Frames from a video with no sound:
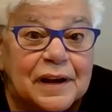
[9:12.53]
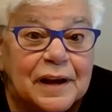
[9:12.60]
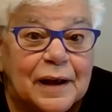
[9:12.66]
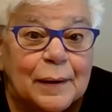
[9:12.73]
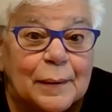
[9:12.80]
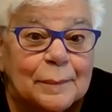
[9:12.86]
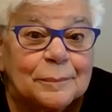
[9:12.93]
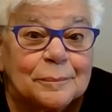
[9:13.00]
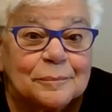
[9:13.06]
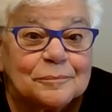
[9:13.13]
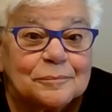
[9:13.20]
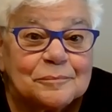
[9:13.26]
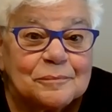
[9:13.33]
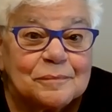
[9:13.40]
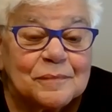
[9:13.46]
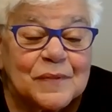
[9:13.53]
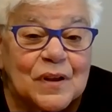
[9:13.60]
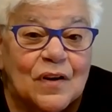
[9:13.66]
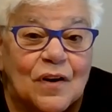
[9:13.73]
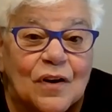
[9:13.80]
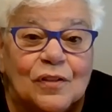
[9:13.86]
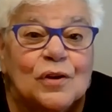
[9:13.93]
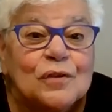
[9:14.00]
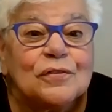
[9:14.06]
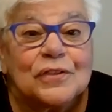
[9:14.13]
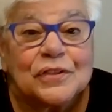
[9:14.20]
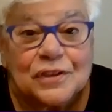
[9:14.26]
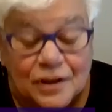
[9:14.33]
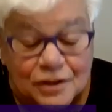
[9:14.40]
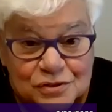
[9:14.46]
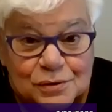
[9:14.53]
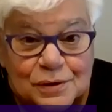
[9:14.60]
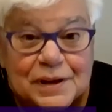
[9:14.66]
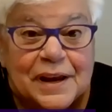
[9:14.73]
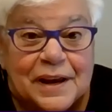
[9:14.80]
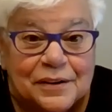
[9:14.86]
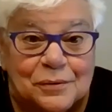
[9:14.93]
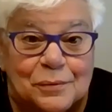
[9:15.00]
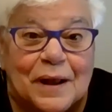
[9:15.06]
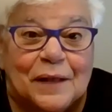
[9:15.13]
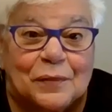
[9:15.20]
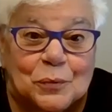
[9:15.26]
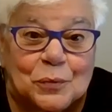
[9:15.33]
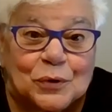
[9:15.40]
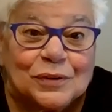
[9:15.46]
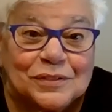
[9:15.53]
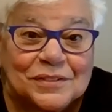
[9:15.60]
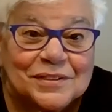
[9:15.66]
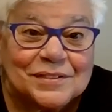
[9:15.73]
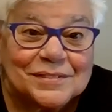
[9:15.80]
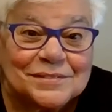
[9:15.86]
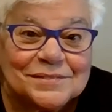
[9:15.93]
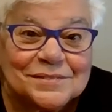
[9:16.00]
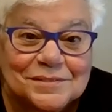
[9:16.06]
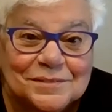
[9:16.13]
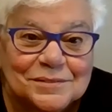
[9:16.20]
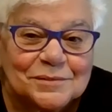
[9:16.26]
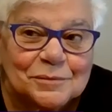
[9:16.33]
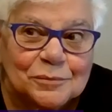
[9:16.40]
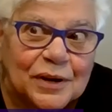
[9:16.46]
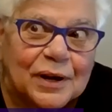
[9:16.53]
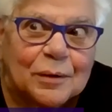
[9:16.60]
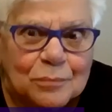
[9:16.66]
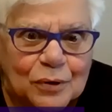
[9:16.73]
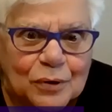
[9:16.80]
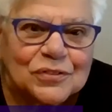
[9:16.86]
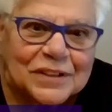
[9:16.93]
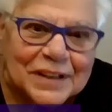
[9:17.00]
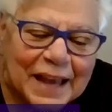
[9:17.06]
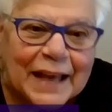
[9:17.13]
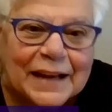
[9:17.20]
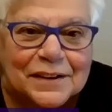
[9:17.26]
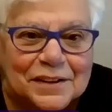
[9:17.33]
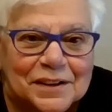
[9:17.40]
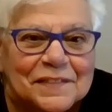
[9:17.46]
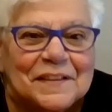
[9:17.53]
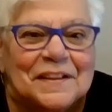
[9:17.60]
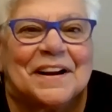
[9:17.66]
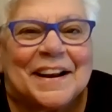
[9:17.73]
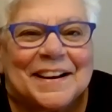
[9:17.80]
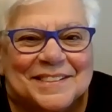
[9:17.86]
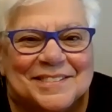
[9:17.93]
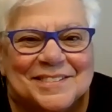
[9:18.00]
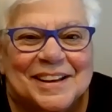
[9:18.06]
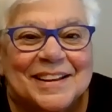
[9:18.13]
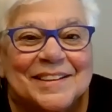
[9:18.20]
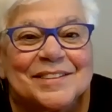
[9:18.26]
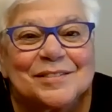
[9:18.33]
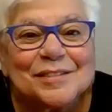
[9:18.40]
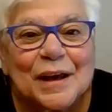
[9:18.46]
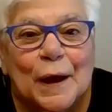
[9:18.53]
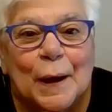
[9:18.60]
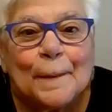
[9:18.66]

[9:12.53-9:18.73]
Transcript: um, all over the country and around the world well, mostly Canada and the United States.